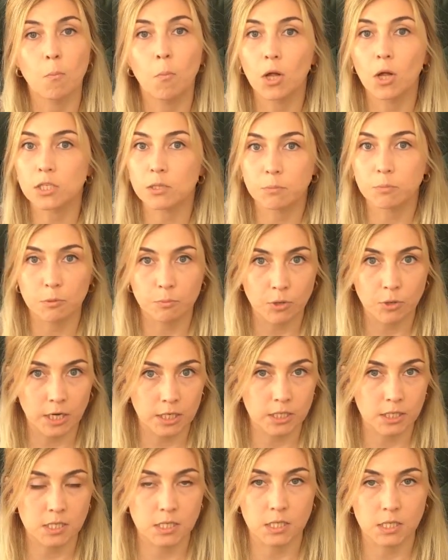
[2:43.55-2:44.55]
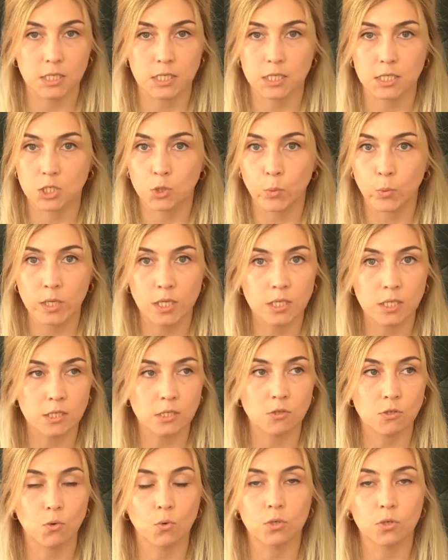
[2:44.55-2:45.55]
Multiple pregnancies,
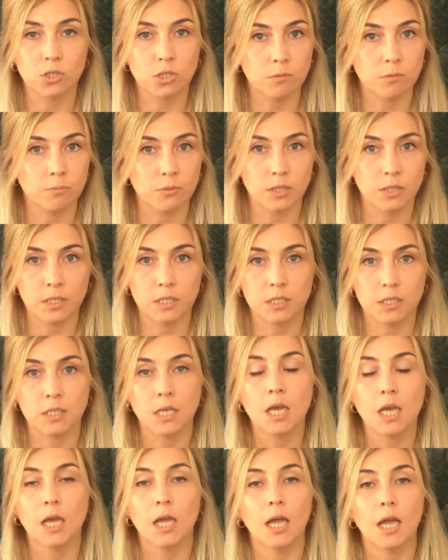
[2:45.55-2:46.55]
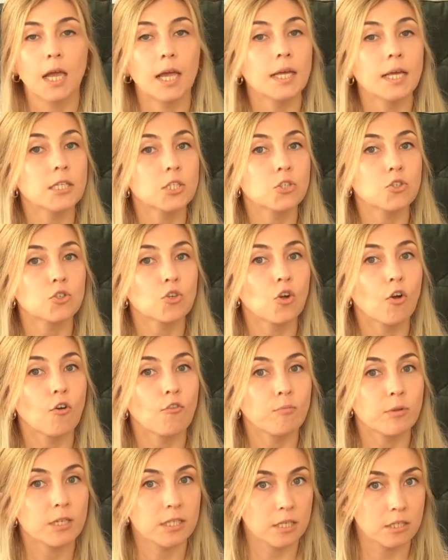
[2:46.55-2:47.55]
twins or triplets, a history
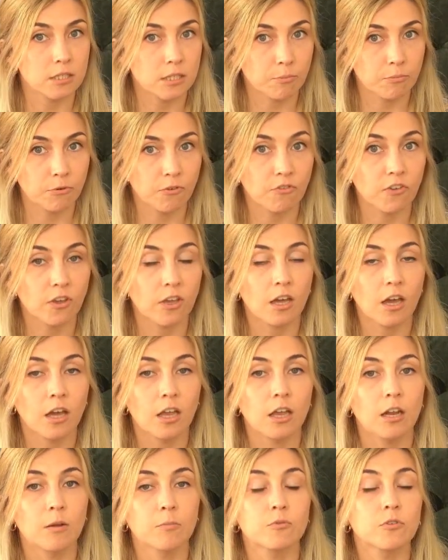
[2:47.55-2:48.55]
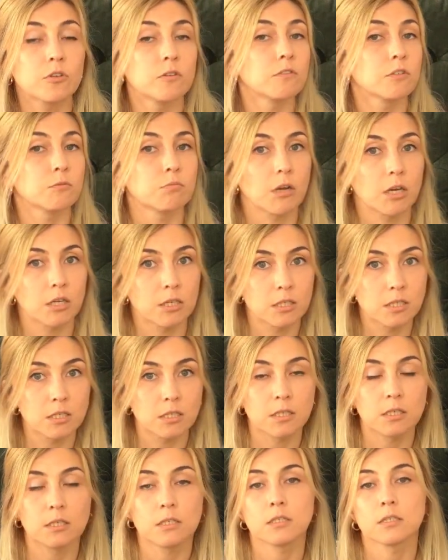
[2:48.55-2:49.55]
of placenta previa in previous
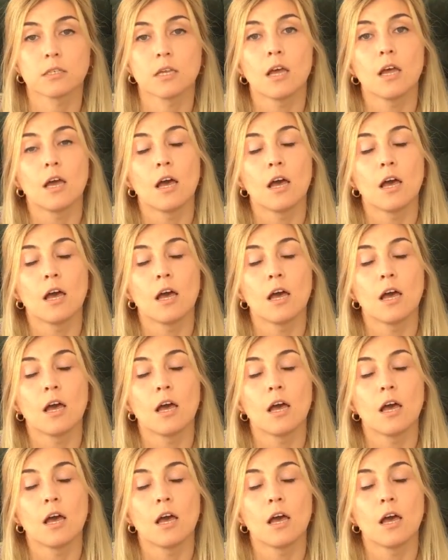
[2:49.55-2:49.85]
pregnancies,